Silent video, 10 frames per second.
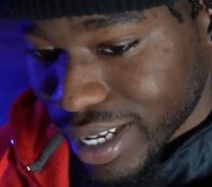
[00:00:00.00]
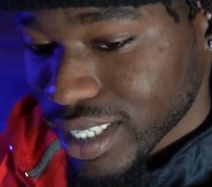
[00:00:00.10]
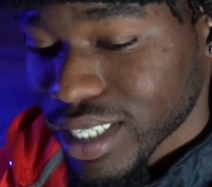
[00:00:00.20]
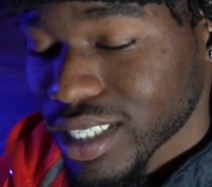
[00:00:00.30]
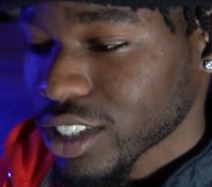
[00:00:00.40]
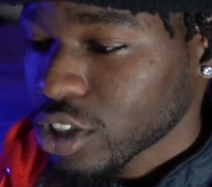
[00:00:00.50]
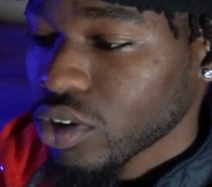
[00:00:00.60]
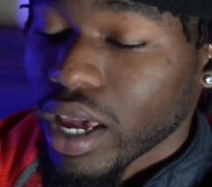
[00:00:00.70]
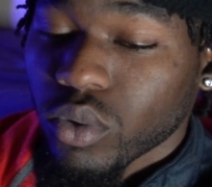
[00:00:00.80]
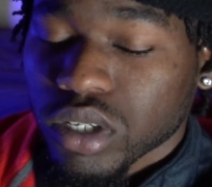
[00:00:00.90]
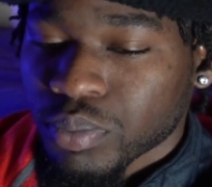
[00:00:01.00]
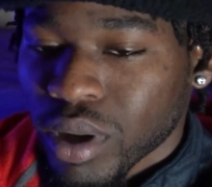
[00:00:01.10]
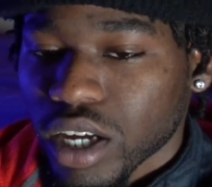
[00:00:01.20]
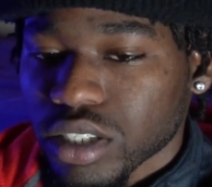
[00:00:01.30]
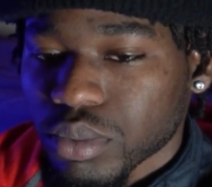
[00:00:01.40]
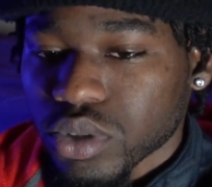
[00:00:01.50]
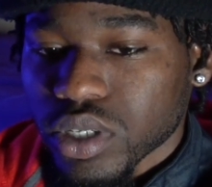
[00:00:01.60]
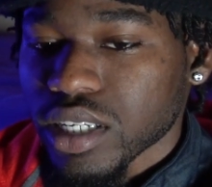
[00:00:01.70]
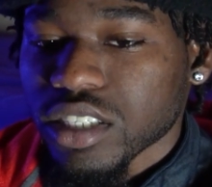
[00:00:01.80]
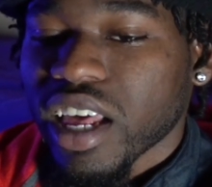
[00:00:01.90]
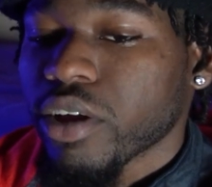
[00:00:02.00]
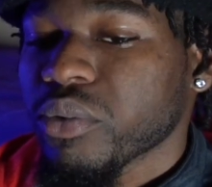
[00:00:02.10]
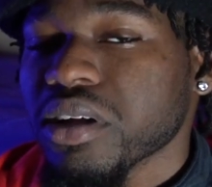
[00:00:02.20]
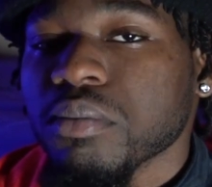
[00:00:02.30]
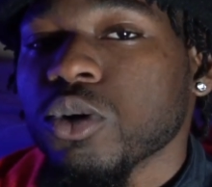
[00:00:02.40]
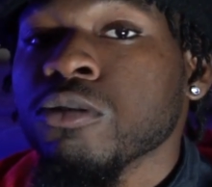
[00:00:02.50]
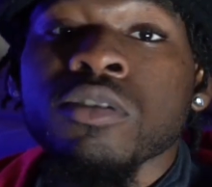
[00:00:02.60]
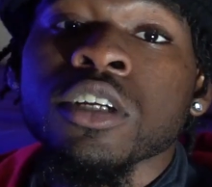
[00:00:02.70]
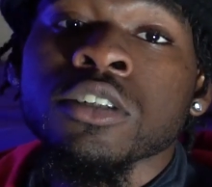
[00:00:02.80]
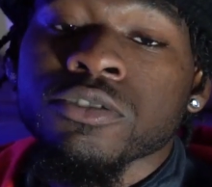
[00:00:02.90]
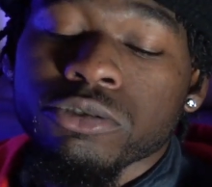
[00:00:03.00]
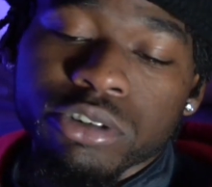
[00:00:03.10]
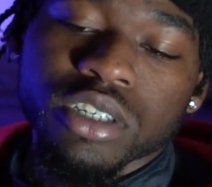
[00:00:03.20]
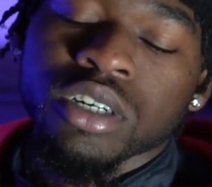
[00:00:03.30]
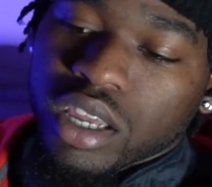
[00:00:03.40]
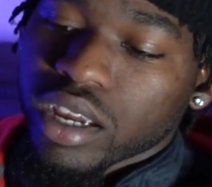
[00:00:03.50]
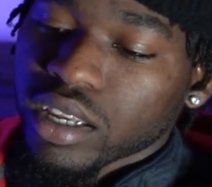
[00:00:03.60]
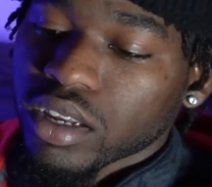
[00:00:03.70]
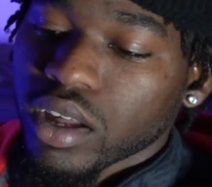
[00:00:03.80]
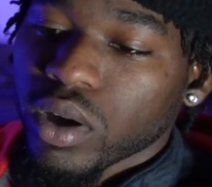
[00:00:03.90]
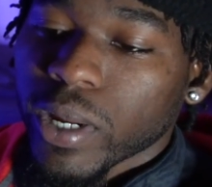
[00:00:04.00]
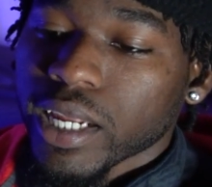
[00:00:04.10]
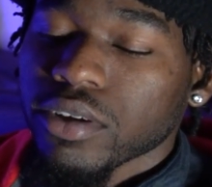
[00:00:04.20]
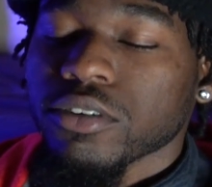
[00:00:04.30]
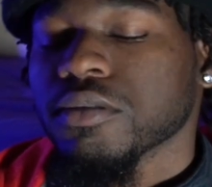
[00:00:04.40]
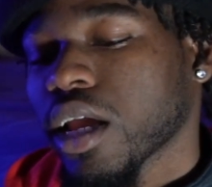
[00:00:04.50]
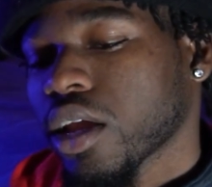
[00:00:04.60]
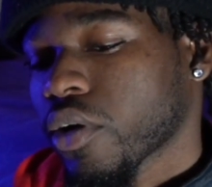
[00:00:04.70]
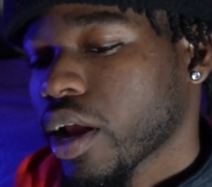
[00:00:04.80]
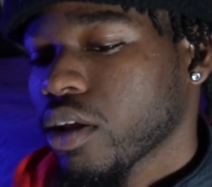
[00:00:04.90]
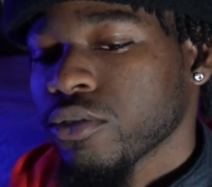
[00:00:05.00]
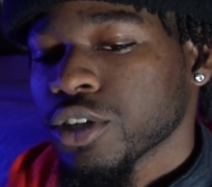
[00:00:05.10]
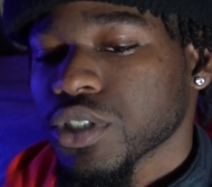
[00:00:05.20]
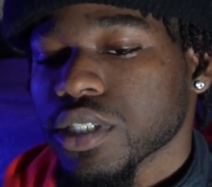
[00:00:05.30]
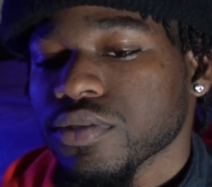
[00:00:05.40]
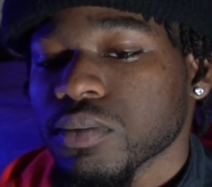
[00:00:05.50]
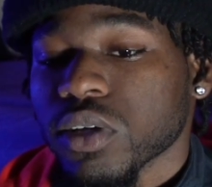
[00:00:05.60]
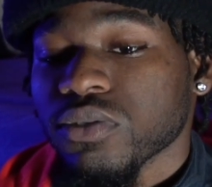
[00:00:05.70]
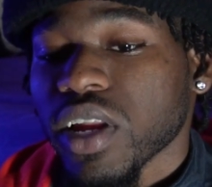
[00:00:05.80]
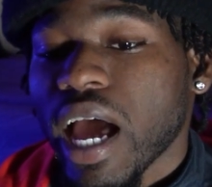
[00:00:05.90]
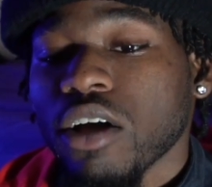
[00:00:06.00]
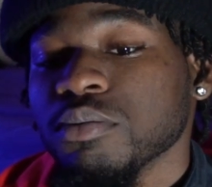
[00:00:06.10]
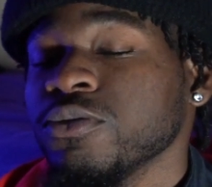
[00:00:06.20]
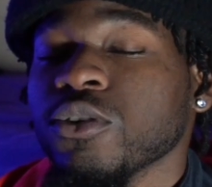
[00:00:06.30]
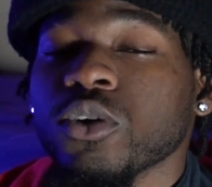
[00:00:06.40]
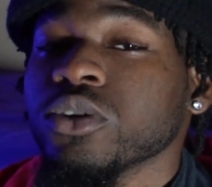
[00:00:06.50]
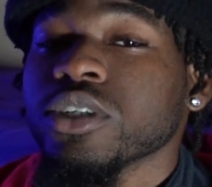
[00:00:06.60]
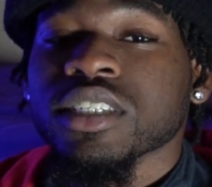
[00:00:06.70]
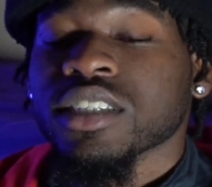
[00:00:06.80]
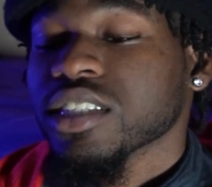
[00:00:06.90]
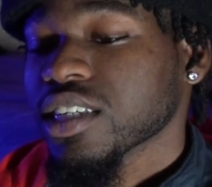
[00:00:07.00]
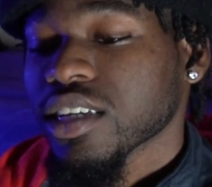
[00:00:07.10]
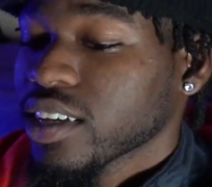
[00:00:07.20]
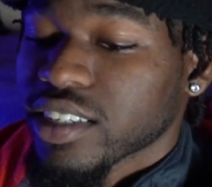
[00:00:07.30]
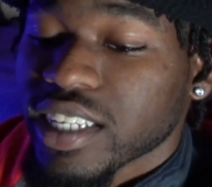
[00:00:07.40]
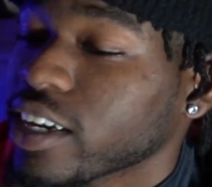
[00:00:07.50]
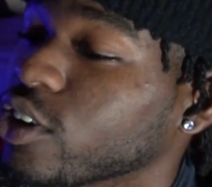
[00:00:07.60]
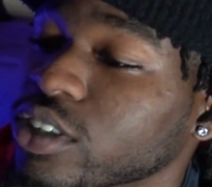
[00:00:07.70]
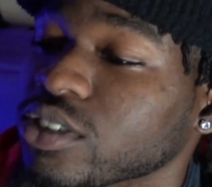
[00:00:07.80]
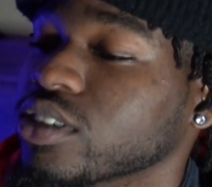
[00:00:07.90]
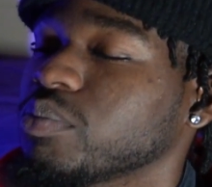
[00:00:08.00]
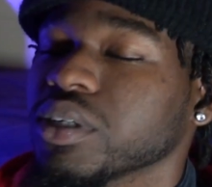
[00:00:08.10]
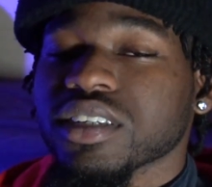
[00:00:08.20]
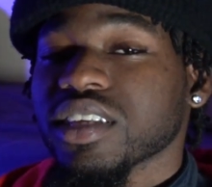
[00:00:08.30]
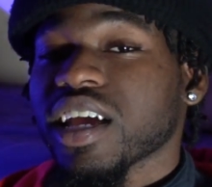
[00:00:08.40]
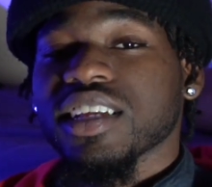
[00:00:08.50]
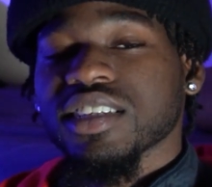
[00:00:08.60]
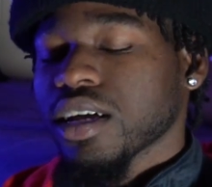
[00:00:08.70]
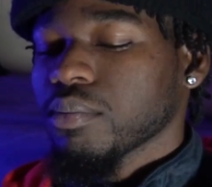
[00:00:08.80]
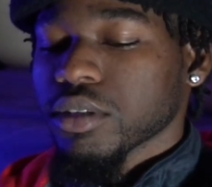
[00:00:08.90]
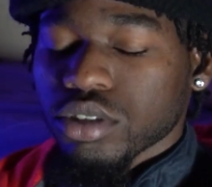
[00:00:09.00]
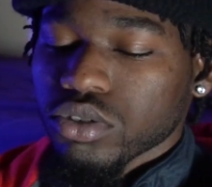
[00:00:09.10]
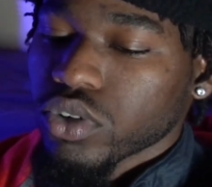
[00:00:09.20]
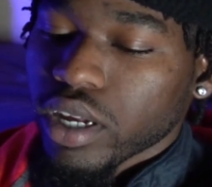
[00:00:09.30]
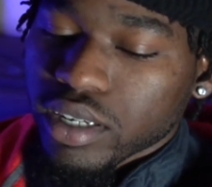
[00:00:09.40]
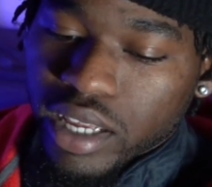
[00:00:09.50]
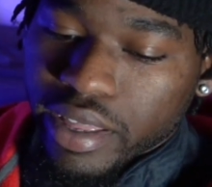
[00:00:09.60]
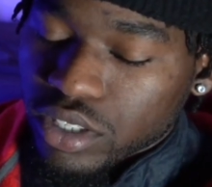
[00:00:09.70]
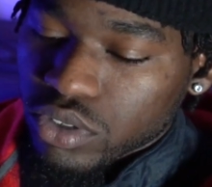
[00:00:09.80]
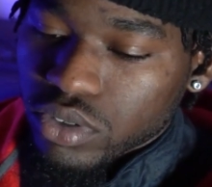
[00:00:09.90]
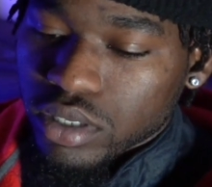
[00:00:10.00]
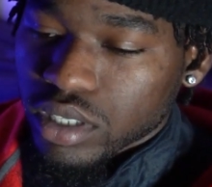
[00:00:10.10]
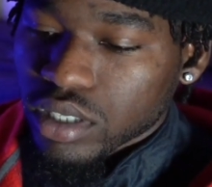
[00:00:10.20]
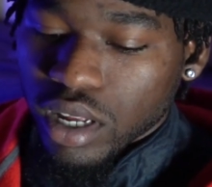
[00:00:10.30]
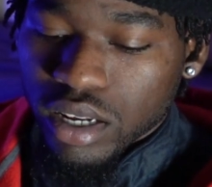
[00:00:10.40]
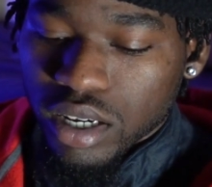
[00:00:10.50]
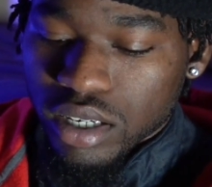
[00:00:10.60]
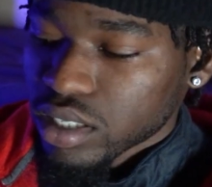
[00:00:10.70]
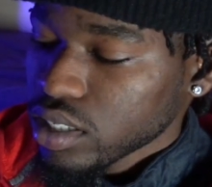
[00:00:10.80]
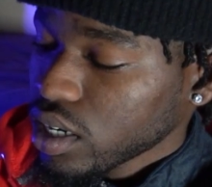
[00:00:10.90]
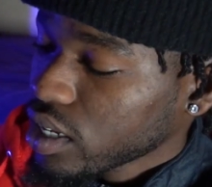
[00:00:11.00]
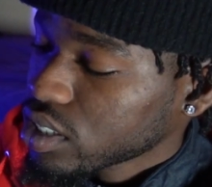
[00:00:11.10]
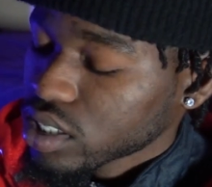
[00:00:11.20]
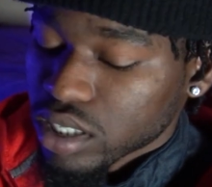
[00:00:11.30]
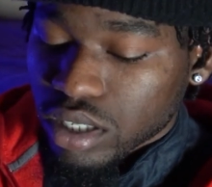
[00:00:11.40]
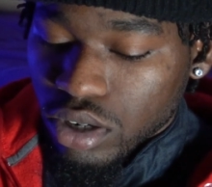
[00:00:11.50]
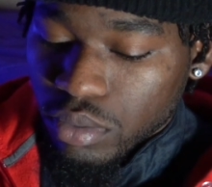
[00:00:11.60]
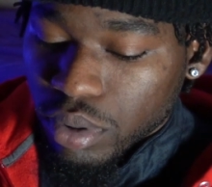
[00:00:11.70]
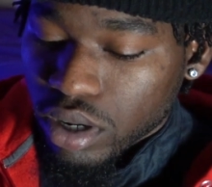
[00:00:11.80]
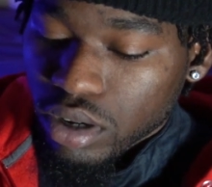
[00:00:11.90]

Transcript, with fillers: that shit just show like what's possible. And it's like real motivation motivation for real. And I get, I'm gonna give them their credit for sure, give them their flowers before, you know what I'm saying? Cause I know it's only bigger things coming too at that. So I just, I love to see that shit though. But